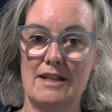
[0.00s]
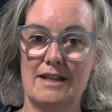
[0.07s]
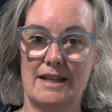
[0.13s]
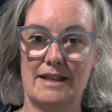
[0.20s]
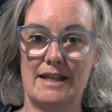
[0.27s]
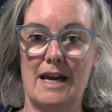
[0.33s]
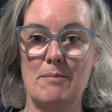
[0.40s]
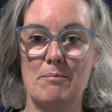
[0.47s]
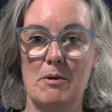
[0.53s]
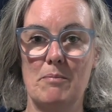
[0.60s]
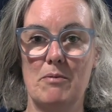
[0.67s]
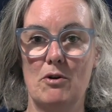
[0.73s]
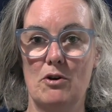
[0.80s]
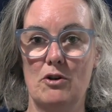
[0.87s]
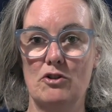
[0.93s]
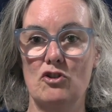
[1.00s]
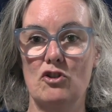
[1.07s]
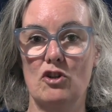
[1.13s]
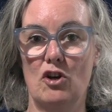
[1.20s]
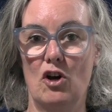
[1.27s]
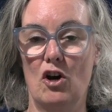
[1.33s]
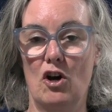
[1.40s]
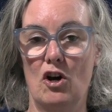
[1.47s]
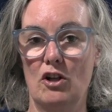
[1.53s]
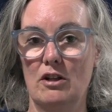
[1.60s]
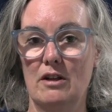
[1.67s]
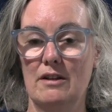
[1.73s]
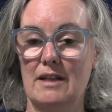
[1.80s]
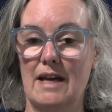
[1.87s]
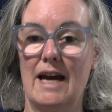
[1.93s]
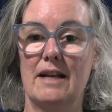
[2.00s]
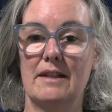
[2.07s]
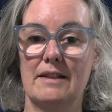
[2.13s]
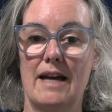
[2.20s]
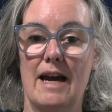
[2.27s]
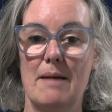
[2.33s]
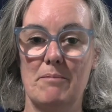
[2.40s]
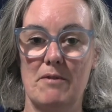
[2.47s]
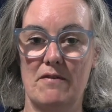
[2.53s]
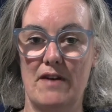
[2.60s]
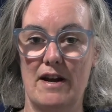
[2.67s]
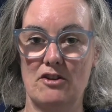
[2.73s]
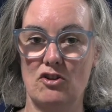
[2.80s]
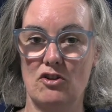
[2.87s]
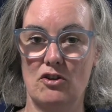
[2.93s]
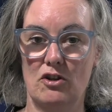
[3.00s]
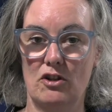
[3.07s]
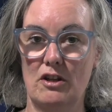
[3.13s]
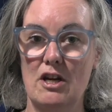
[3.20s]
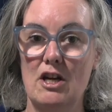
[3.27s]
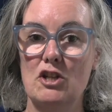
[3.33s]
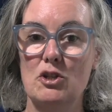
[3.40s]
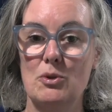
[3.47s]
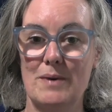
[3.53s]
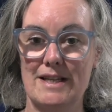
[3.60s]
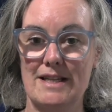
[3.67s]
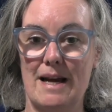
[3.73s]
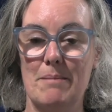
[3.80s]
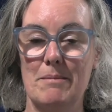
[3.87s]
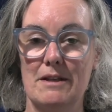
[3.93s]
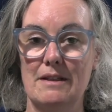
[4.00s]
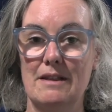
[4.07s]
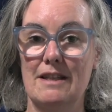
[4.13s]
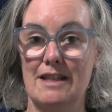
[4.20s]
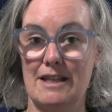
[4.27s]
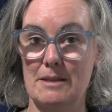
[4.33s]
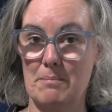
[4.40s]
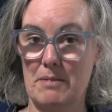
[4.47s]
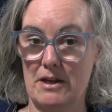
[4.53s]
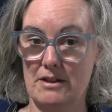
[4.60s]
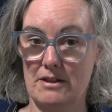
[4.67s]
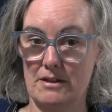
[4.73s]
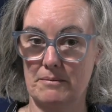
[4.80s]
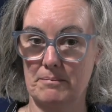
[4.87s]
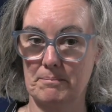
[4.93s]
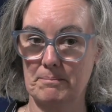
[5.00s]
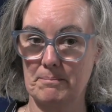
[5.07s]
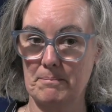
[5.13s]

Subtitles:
that they propose to call the healthcare professional to examine this person.